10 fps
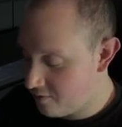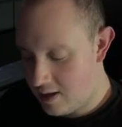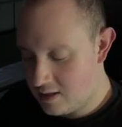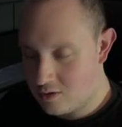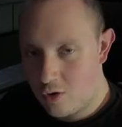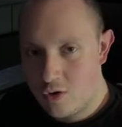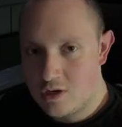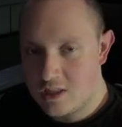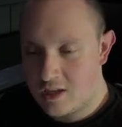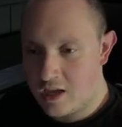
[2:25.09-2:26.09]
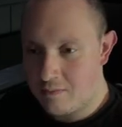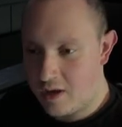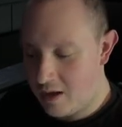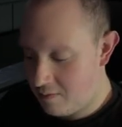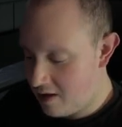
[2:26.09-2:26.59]
And the only time
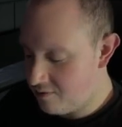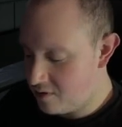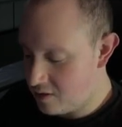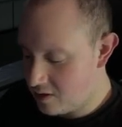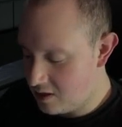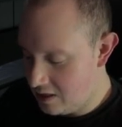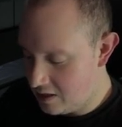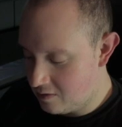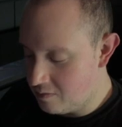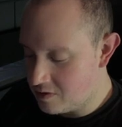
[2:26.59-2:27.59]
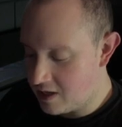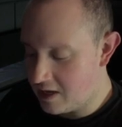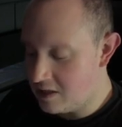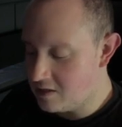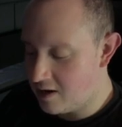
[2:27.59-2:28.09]
I'm never here, beside
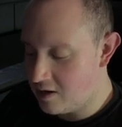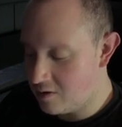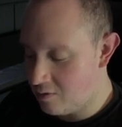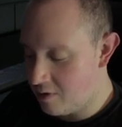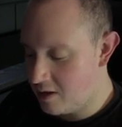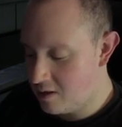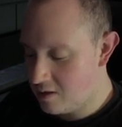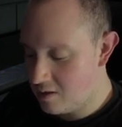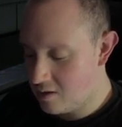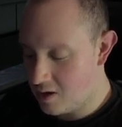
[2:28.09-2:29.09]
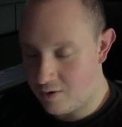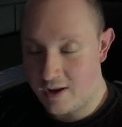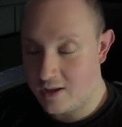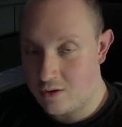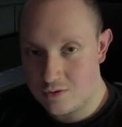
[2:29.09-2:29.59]
this relic domain, or
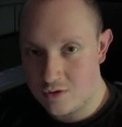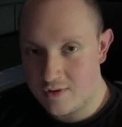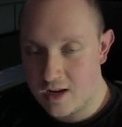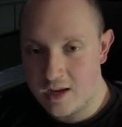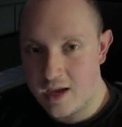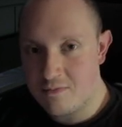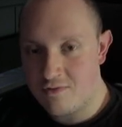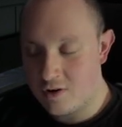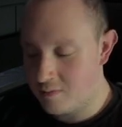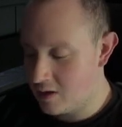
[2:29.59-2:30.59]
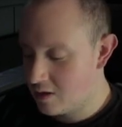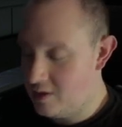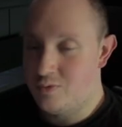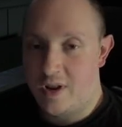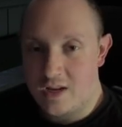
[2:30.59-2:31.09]
any other relic I'm farming,
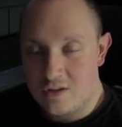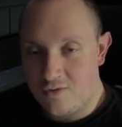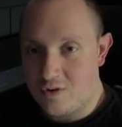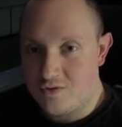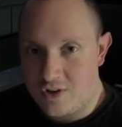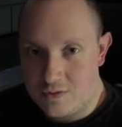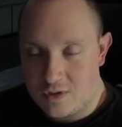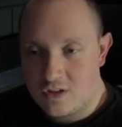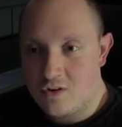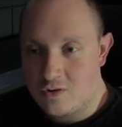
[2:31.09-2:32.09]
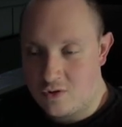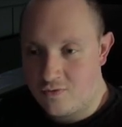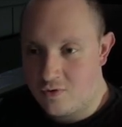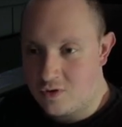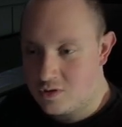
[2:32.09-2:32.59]
is when I need to farm trace materials, of
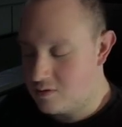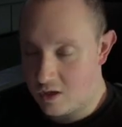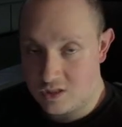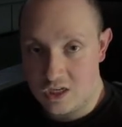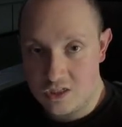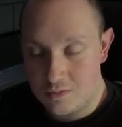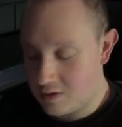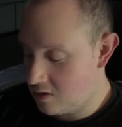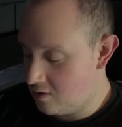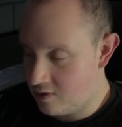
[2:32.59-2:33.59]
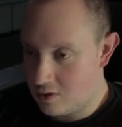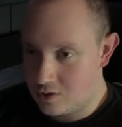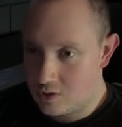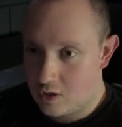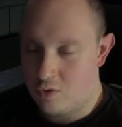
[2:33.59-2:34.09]
course, ascension
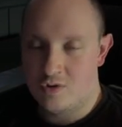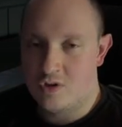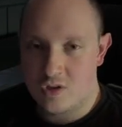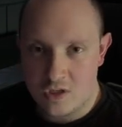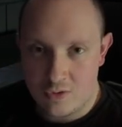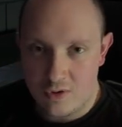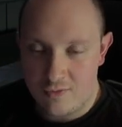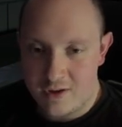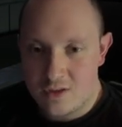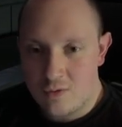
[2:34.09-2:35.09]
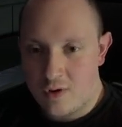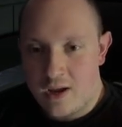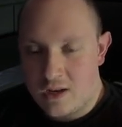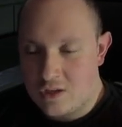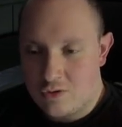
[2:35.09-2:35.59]
materials, or there is a new event where I
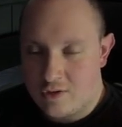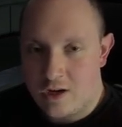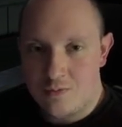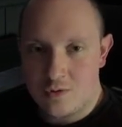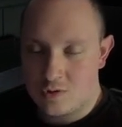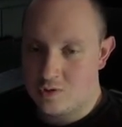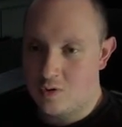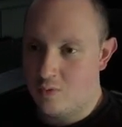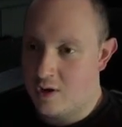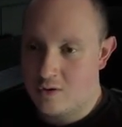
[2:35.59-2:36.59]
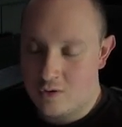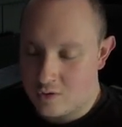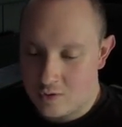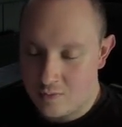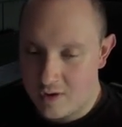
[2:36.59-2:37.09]
need to teleport somewhere, or
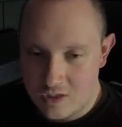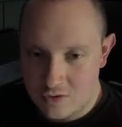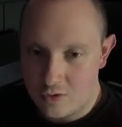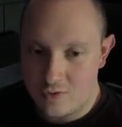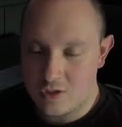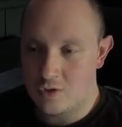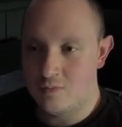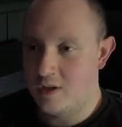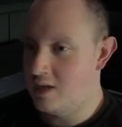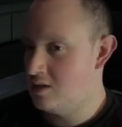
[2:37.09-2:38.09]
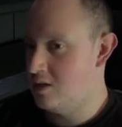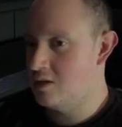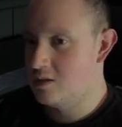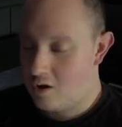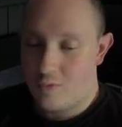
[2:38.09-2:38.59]
the main story is
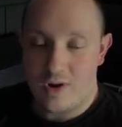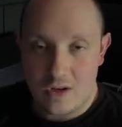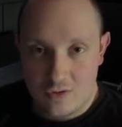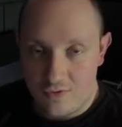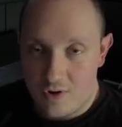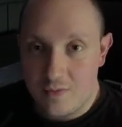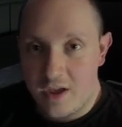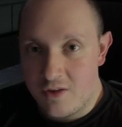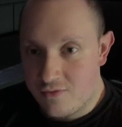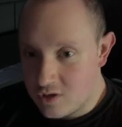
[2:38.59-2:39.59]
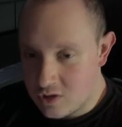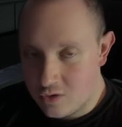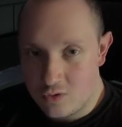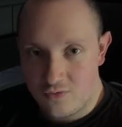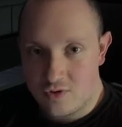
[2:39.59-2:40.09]
updated, or when I need to farm Divergent
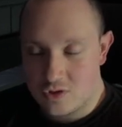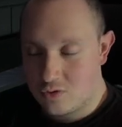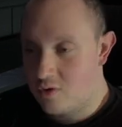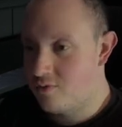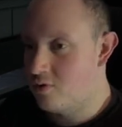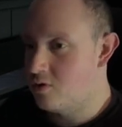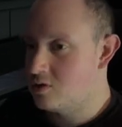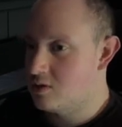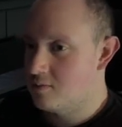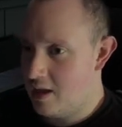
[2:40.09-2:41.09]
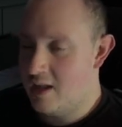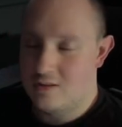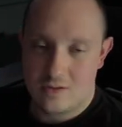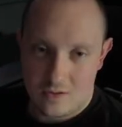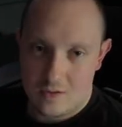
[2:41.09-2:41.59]
Universe too, of course, and